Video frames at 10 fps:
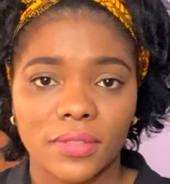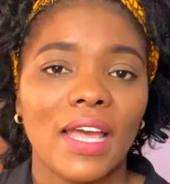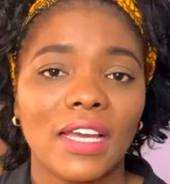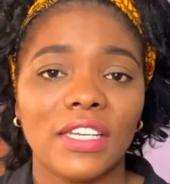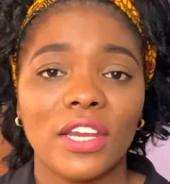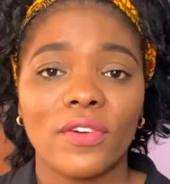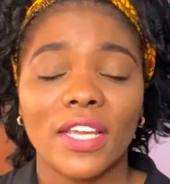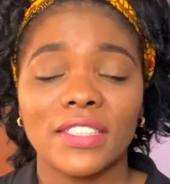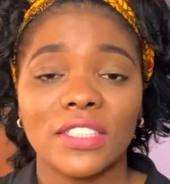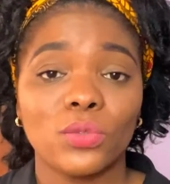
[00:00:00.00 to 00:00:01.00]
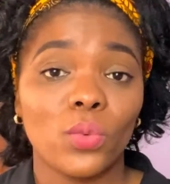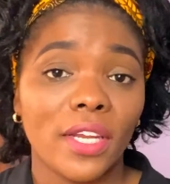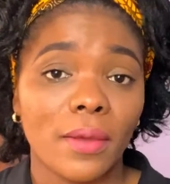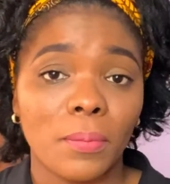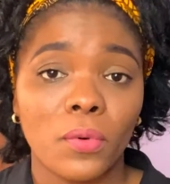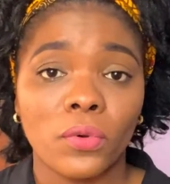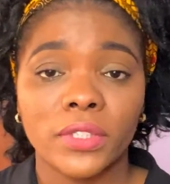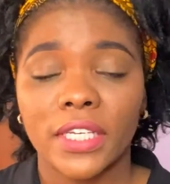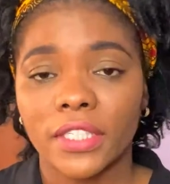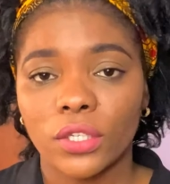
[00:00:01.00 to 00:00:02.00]
Acne arises when our pores
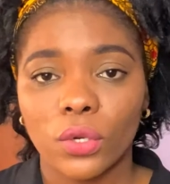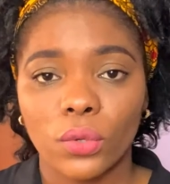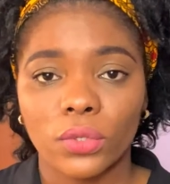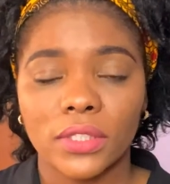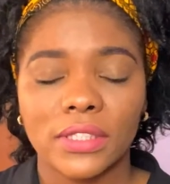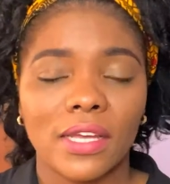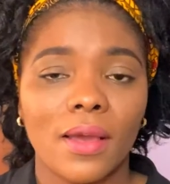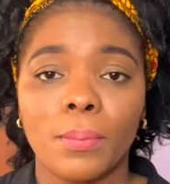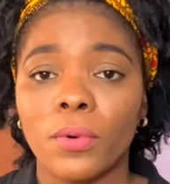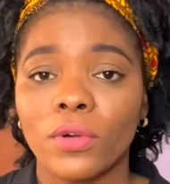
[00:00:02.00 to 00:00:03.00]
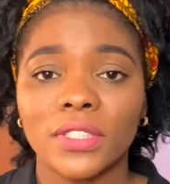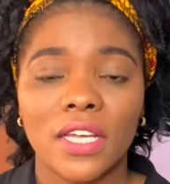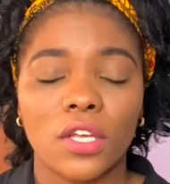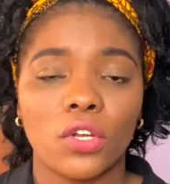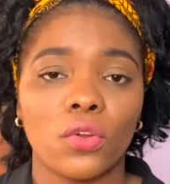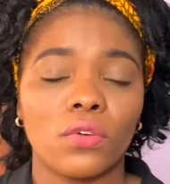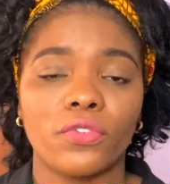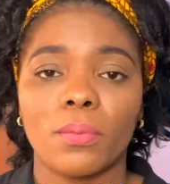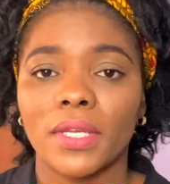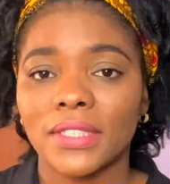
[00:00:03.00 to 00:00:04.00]
get clogged. Now, our pores can clog
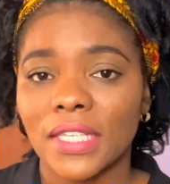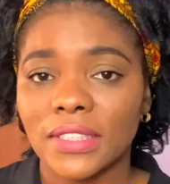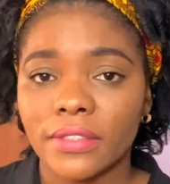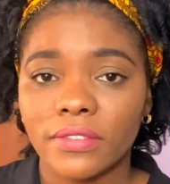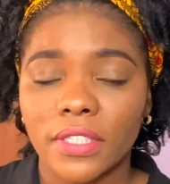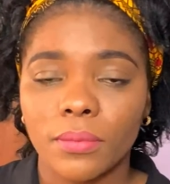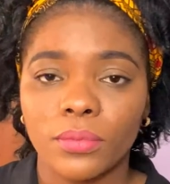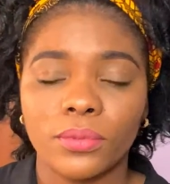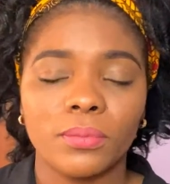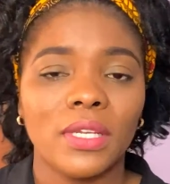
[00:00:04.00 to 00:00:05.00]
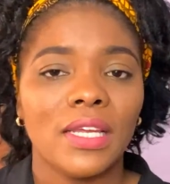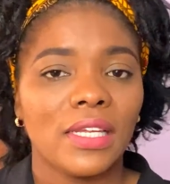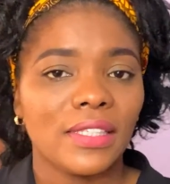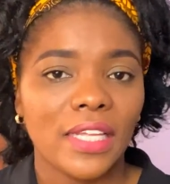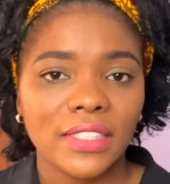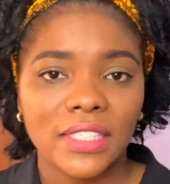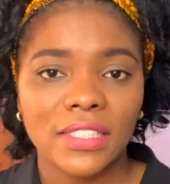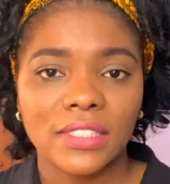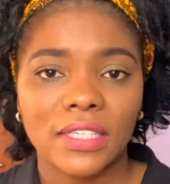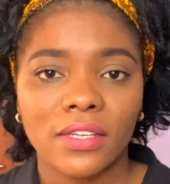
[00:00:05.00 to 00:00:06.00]
from excessive sebum, dead skin
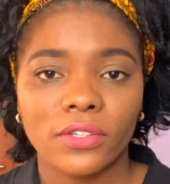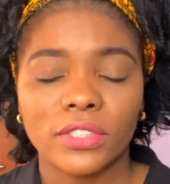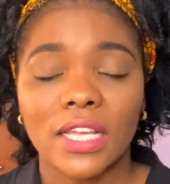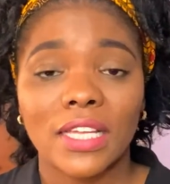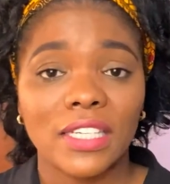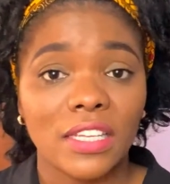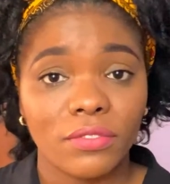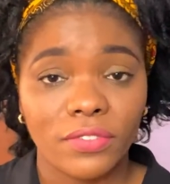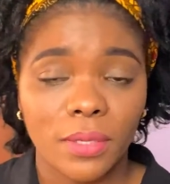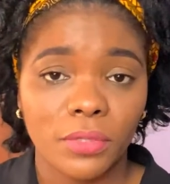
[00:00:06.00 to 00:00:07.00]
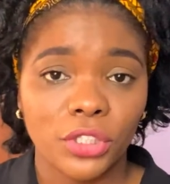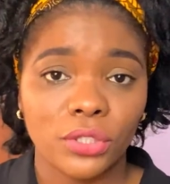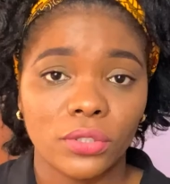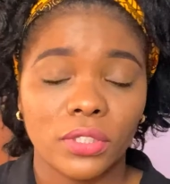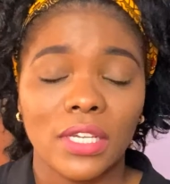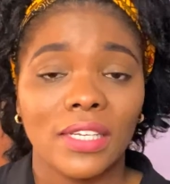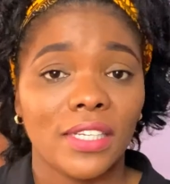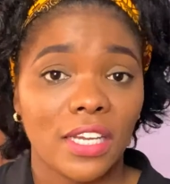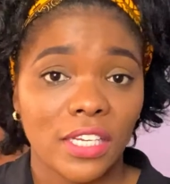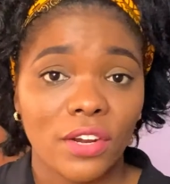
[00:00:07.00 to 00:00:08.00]
cells, and inflammation that
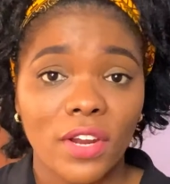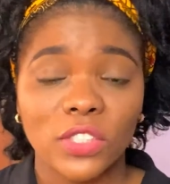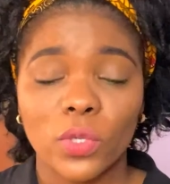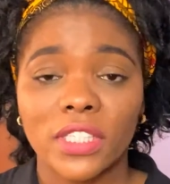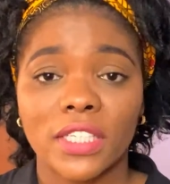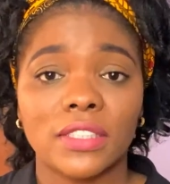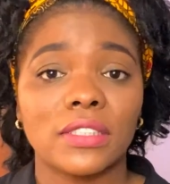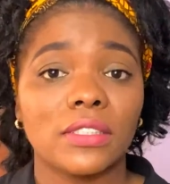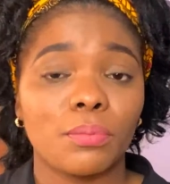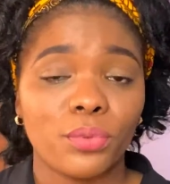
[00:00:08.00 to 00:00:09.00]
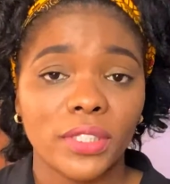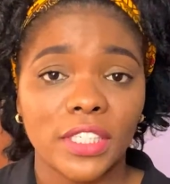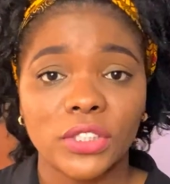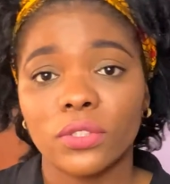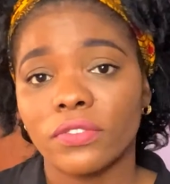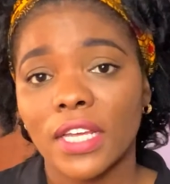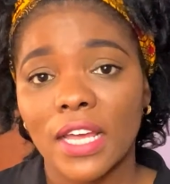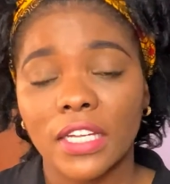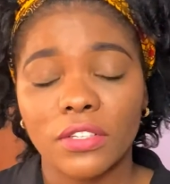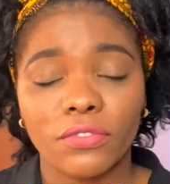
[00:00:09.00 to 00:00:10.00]
can arise when there's the presence of the
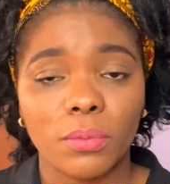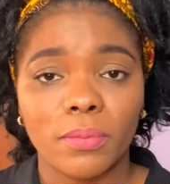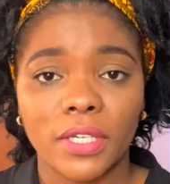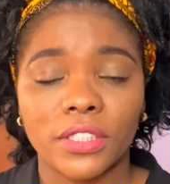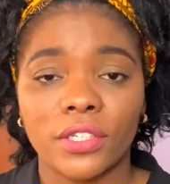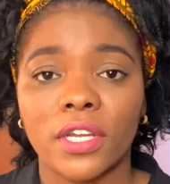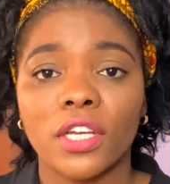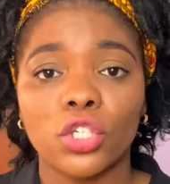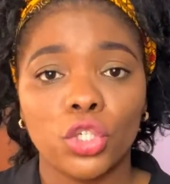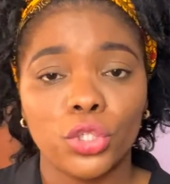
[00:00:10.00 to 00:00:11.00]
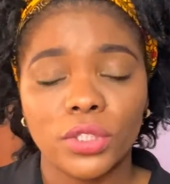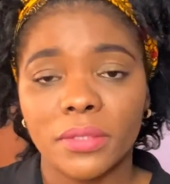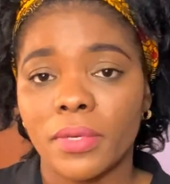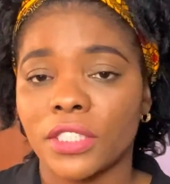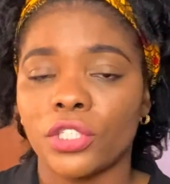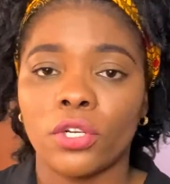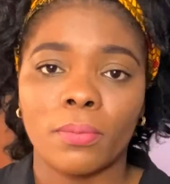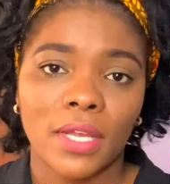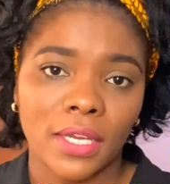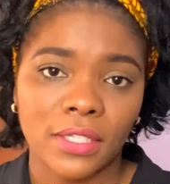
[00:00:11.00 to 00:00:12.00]
acne-forming bacteria, Cutibacterium
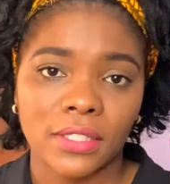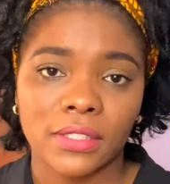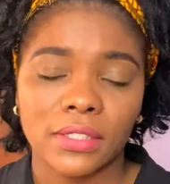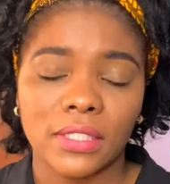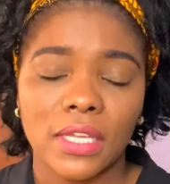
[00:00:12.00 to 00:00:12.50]
acnes.